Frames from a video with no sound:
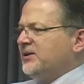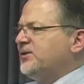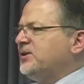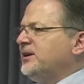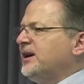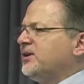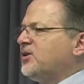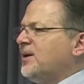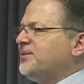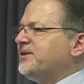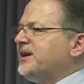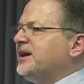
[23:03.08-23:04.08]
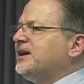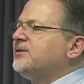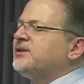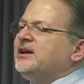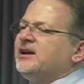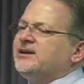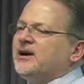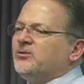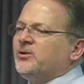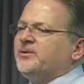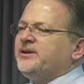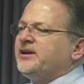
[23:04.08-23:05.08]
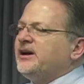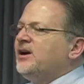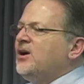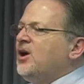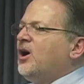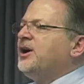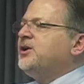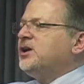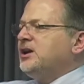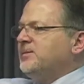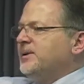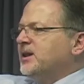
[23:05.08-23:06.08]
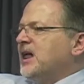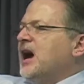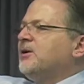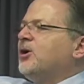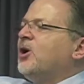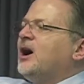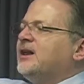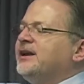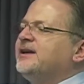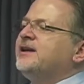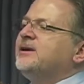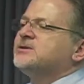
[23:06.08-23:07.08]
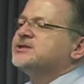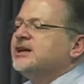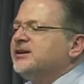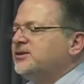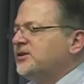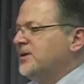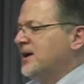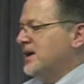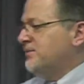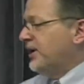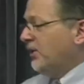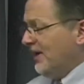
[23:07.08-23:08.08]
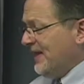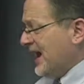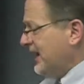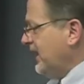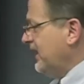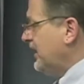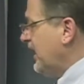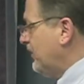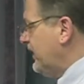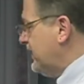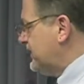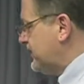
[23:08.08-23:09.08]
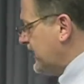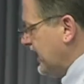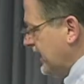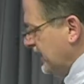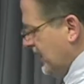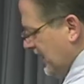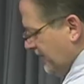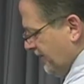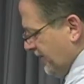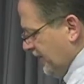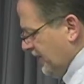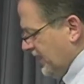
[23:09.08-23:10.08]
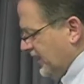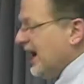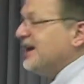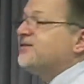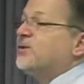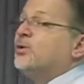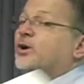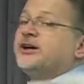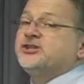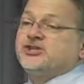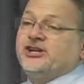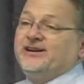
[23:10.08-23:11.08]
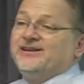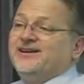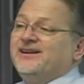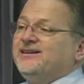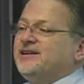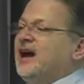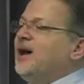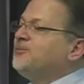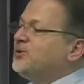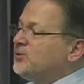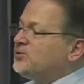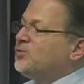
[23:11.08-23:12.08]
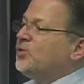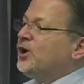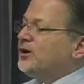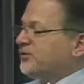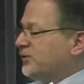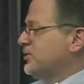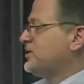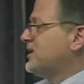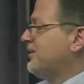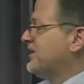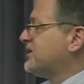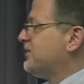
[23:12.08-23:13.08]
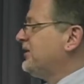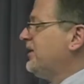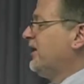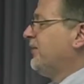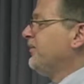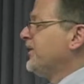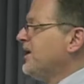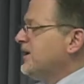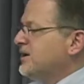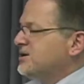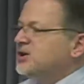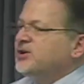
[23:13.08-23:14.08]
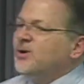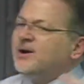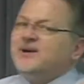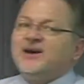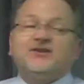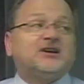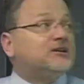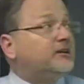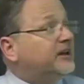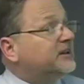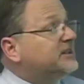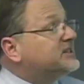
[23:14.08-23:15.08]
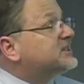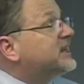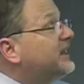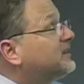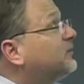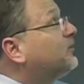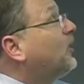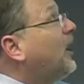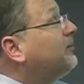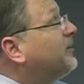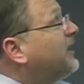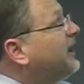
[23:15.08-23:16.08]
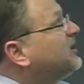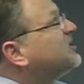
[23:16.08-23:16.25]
if you didn't get a copy of the handout will be there. Or you can email Hara Hawley and they will send it to you. But on that handout is a kind of a worksheet to help you work through some of this material. So you want to be able to clearly state the problem that you're